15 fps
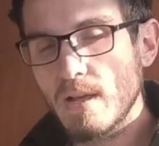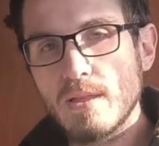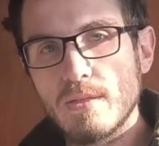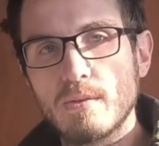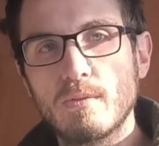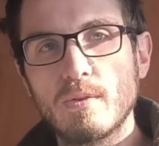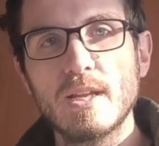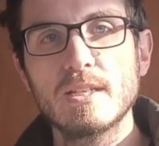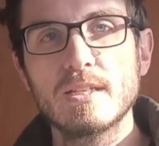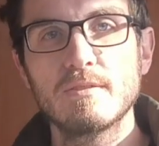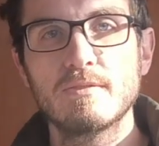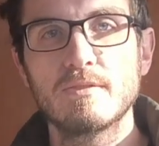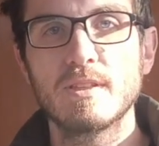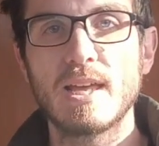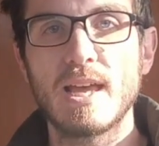The reason
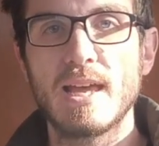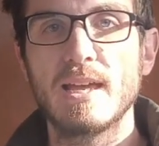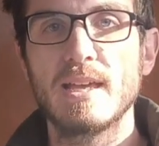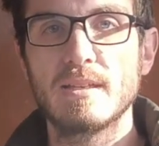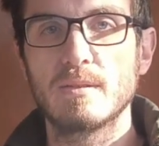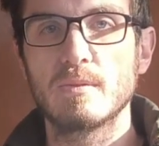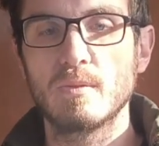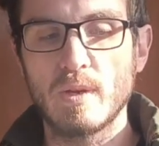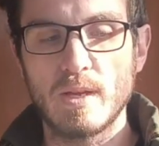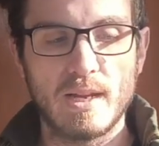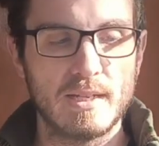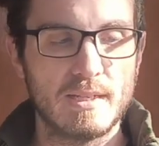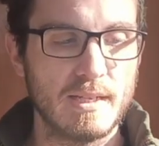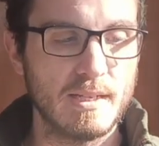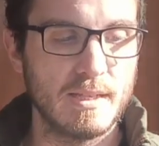for that is when
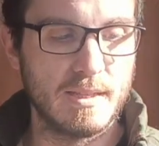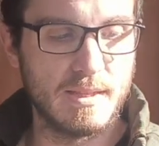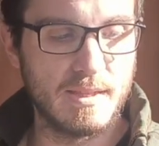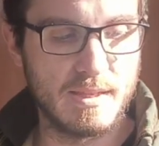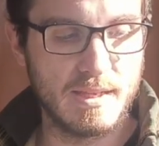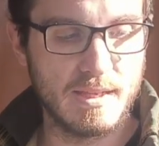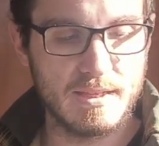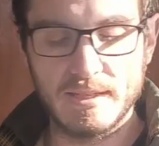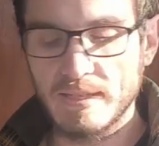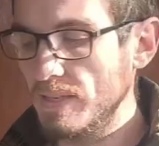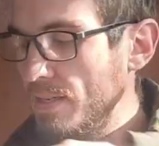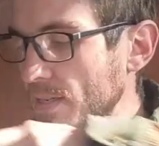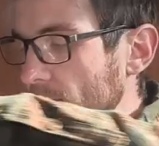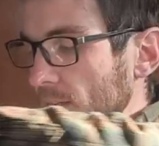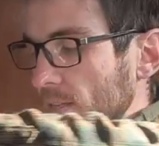I did
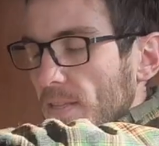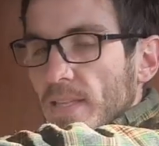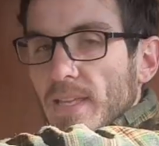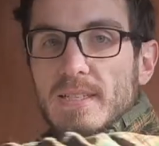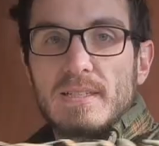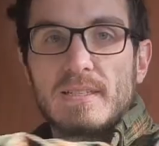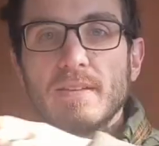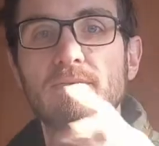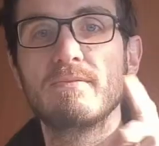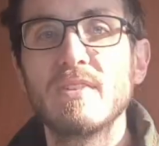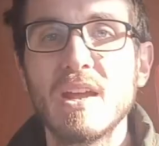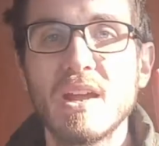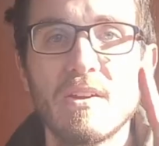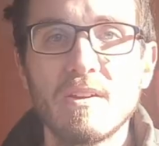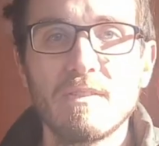this and this, the
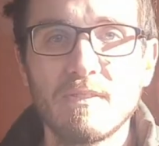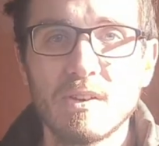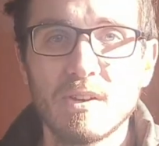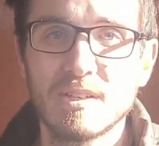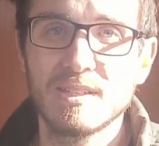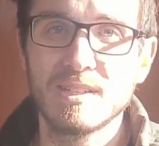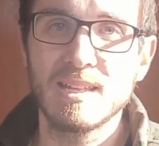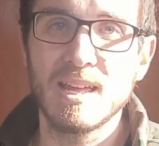very first